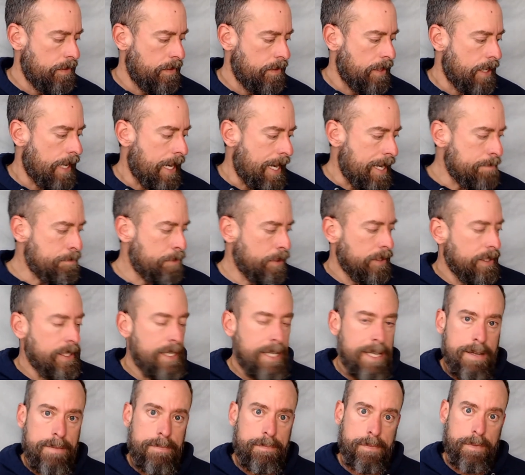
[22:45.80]
I
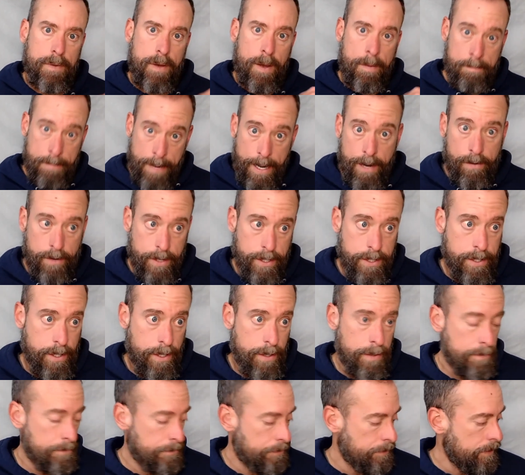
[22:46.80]
believe
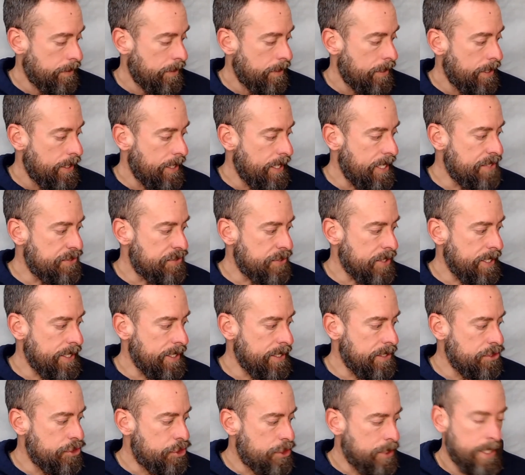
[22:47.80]
America is
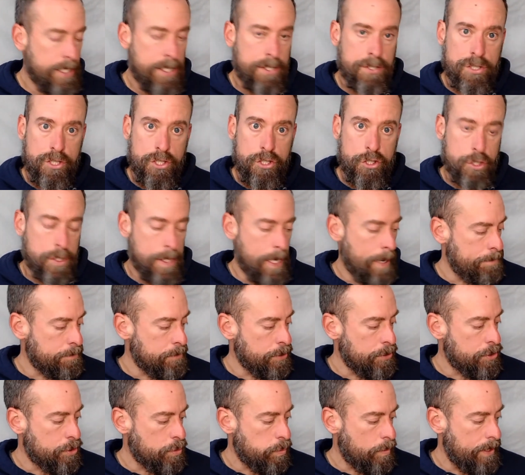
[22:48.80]
in Genesis chapter
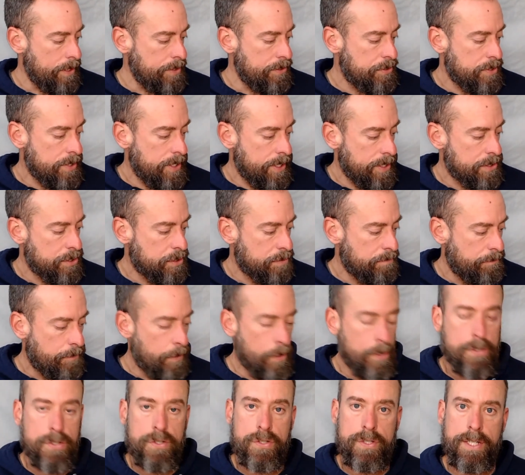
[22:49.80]
26,
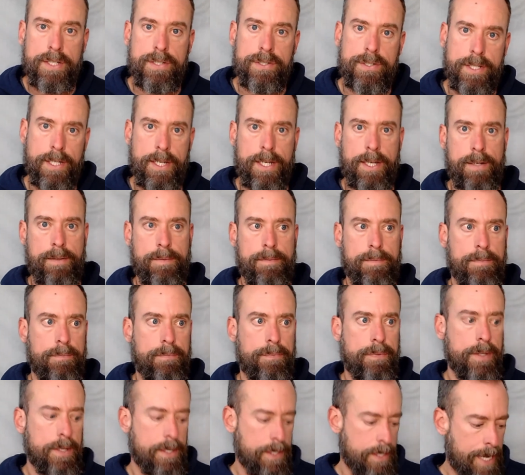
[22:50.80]
verse 16.
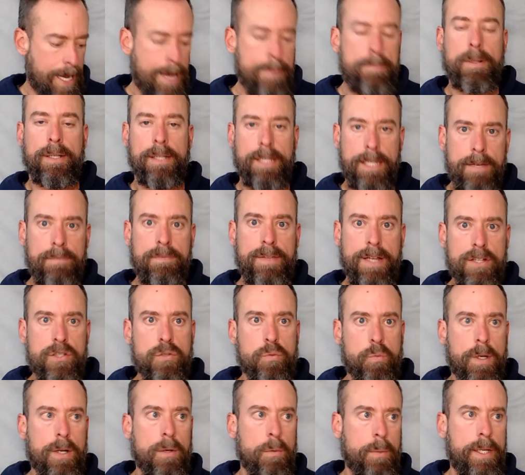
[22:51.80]
I believe that's
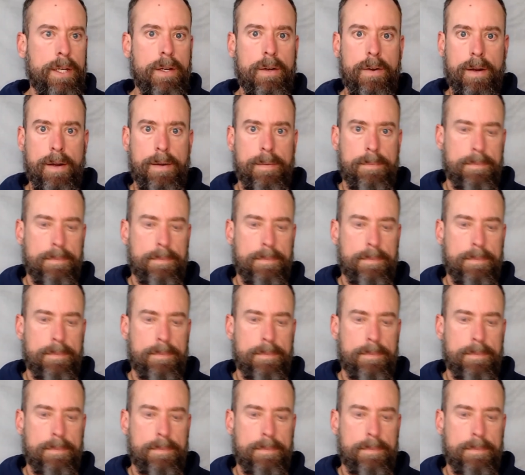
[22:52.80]
where we are.